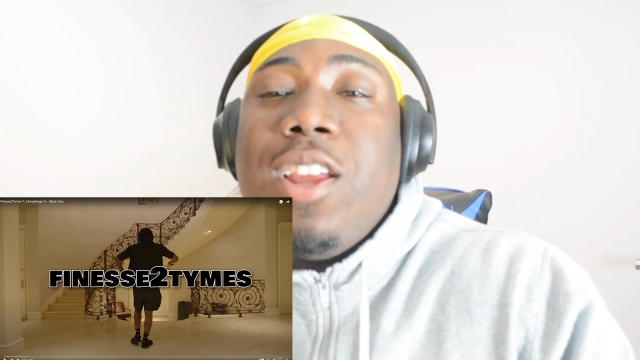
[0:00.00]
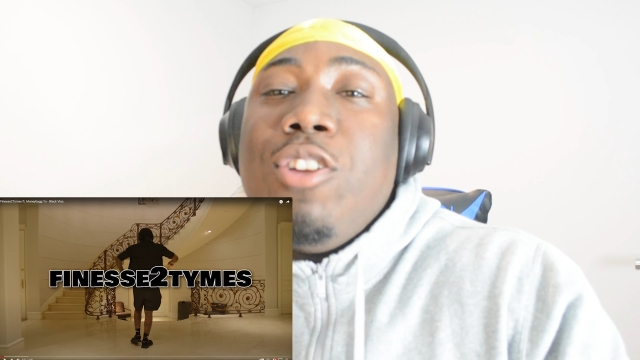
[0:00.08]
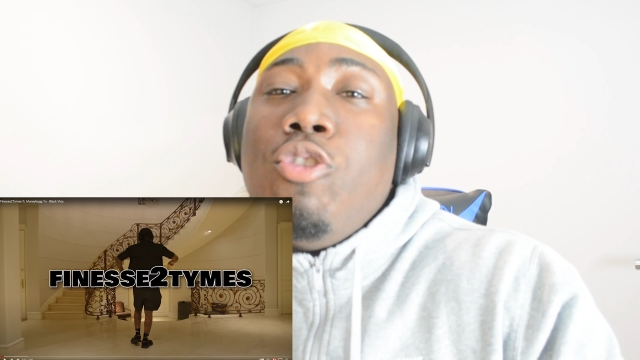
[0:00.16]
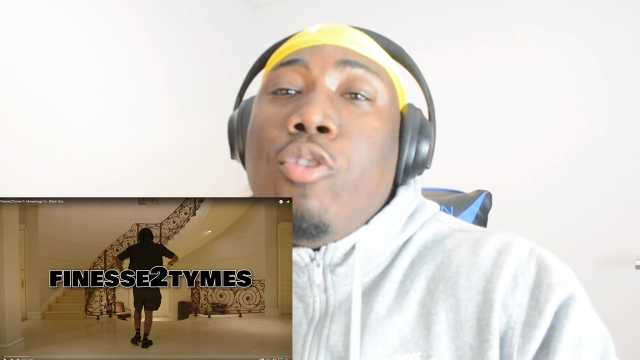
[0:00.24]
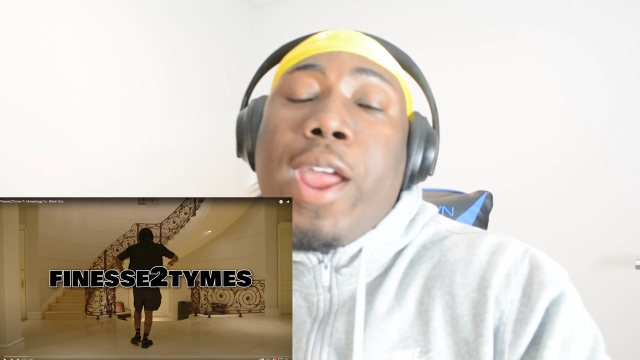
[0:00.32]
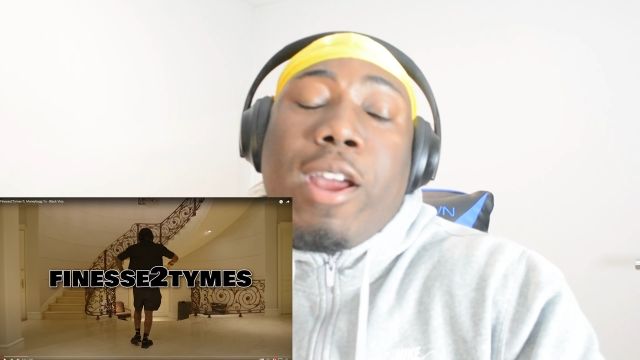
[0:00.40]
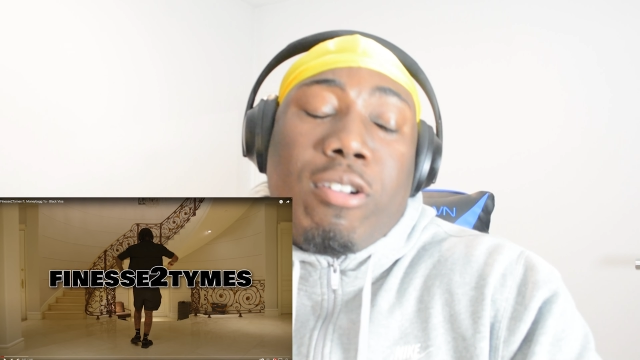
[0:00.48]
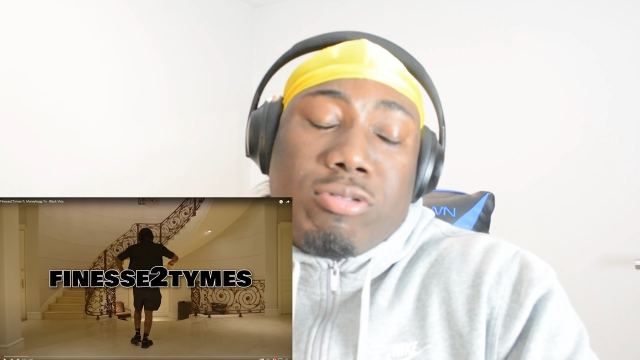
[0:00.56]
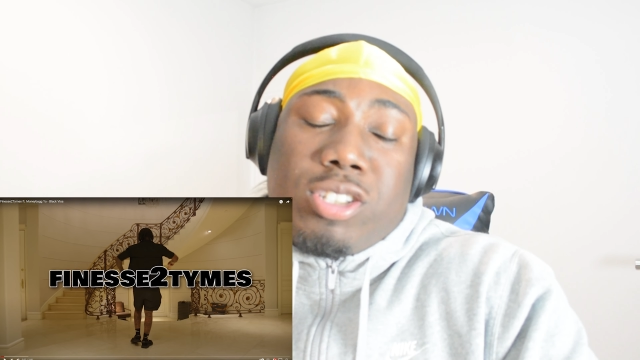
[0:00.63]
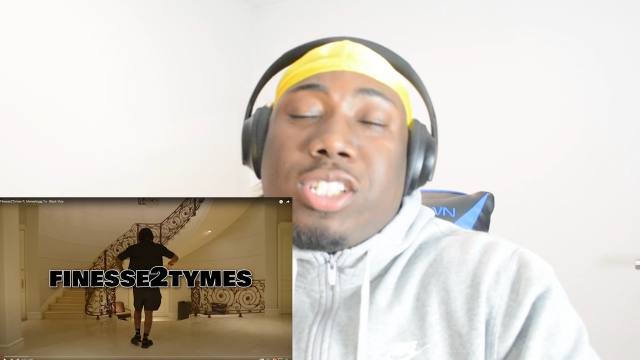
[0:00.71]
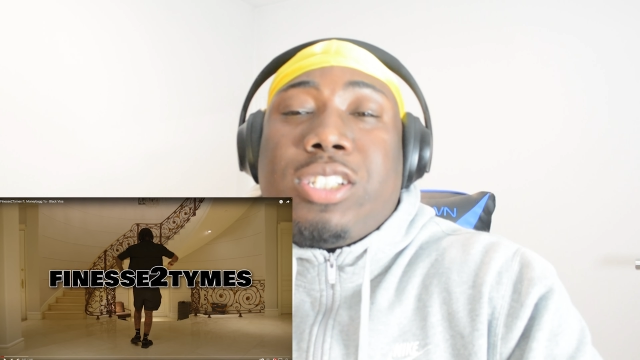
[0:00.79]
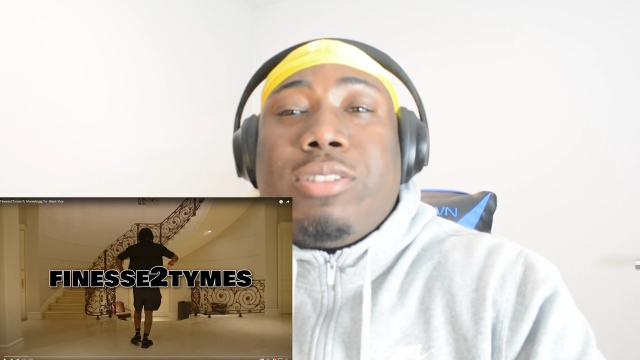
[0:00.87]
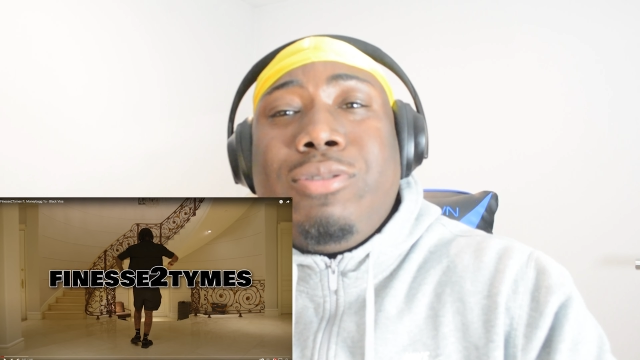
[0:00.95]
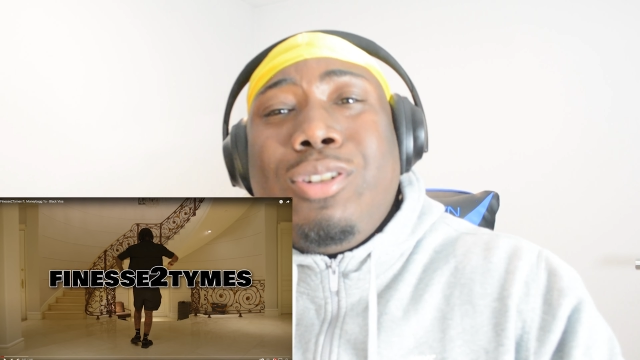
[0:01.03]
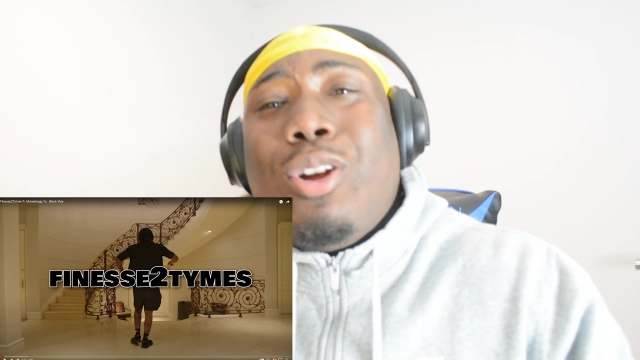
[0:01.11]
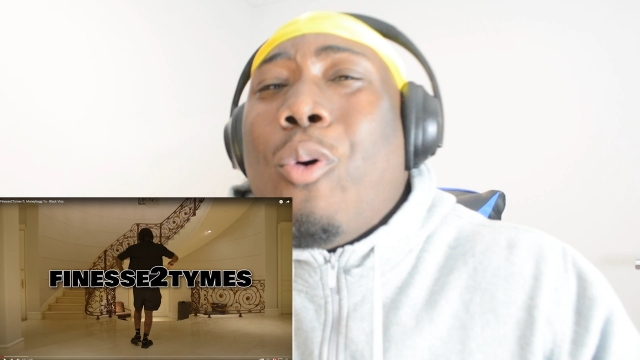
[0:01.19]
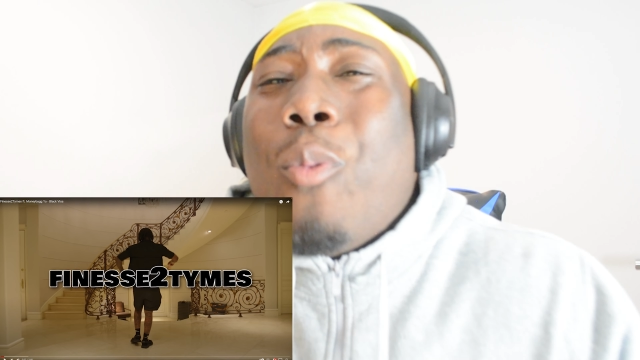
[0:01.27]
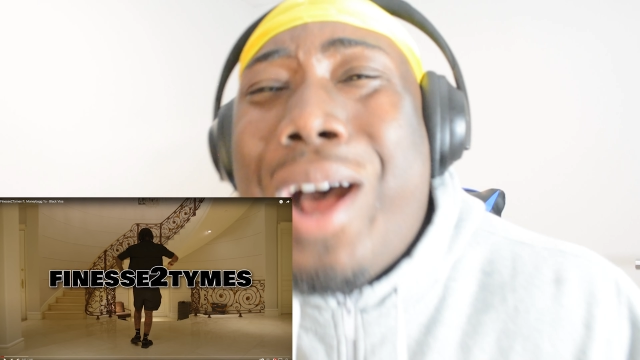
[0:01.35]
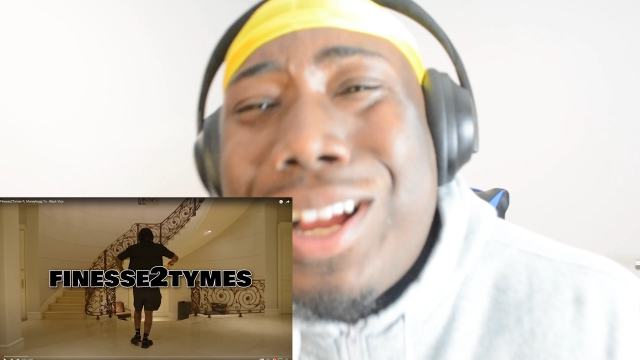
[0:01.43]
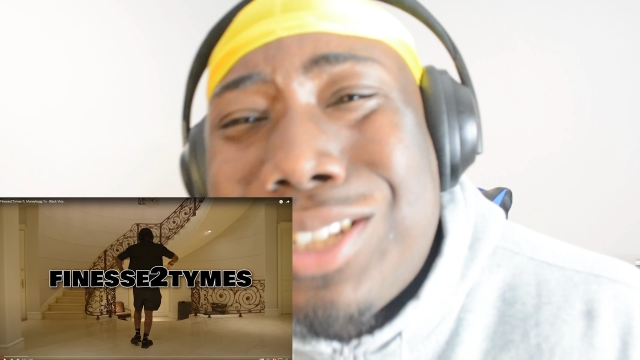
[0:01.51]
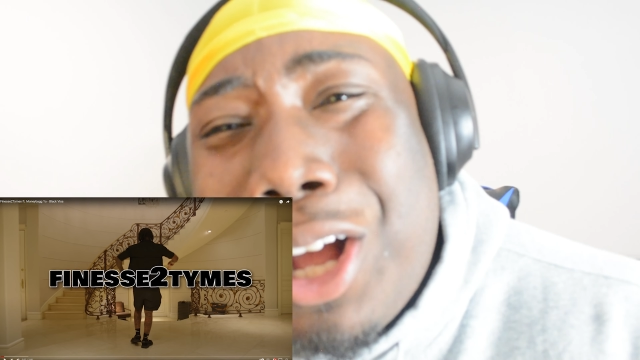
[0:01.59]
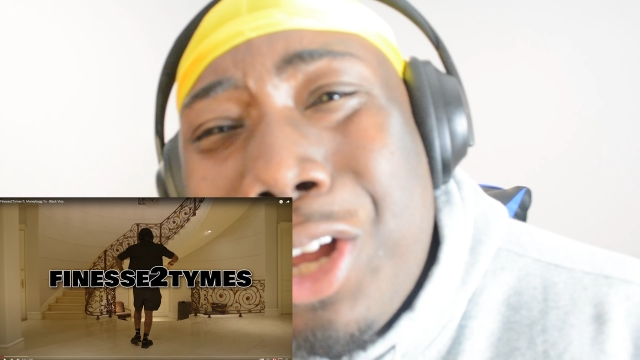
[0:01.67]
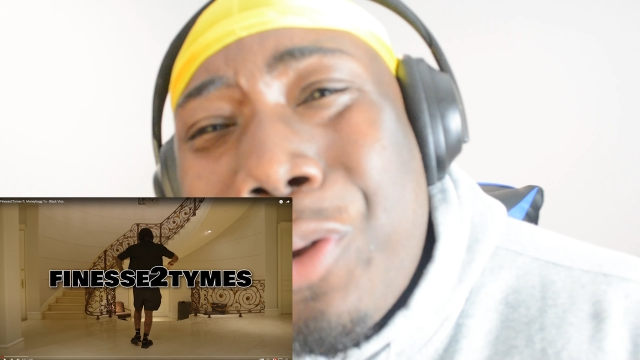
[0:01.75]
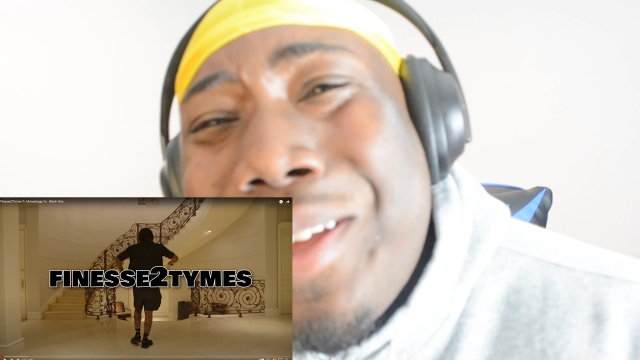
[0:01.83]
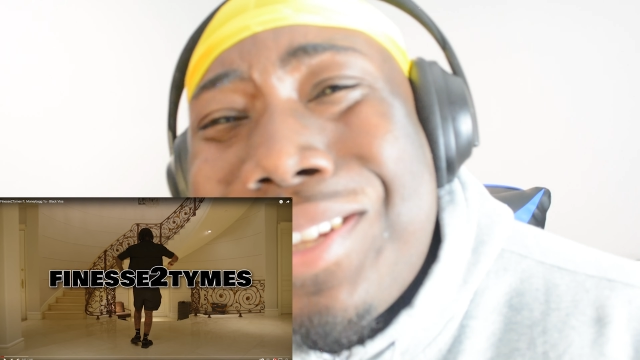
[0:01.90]
You ain't gonna just you gonna watch
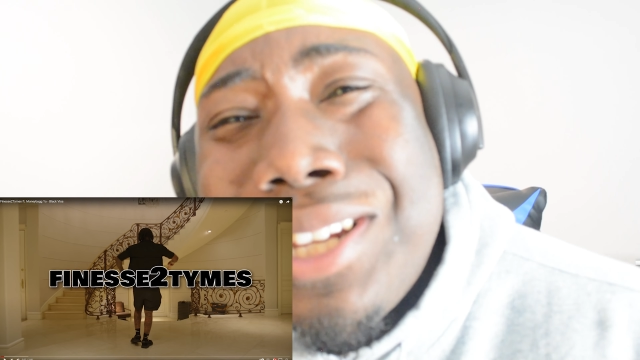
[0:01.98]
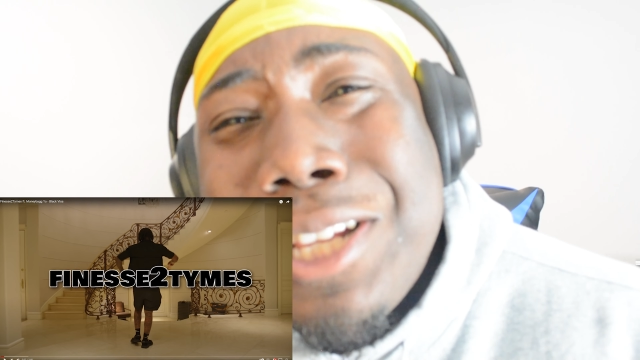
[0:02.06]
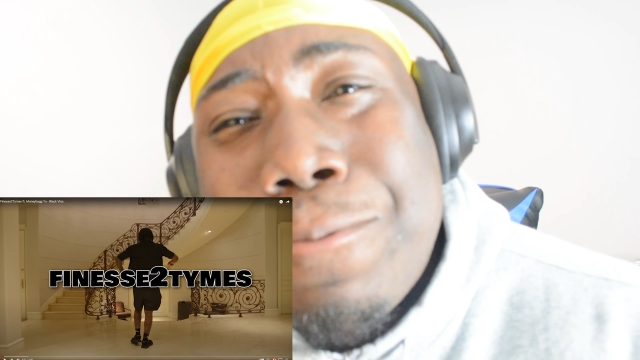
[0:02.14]
all the way to this